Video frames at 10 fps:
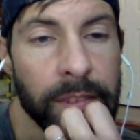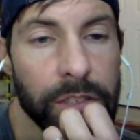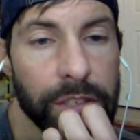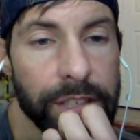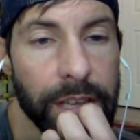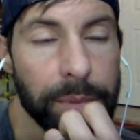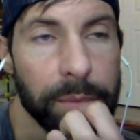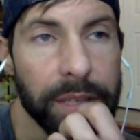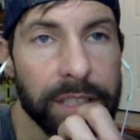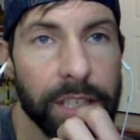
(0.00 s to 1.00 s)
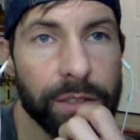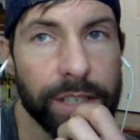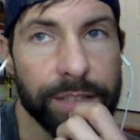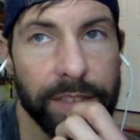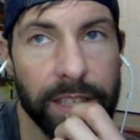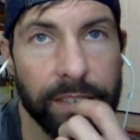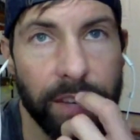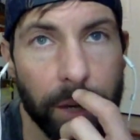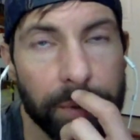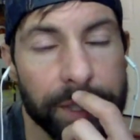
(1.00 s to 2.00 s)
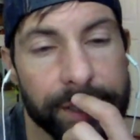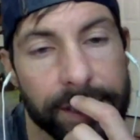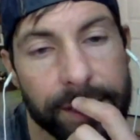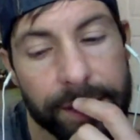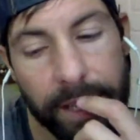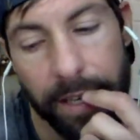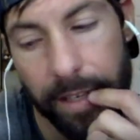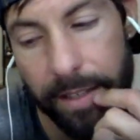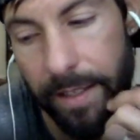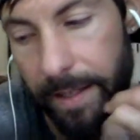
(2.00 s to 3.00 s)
Just like put me in touch with this feeling of helplessness, and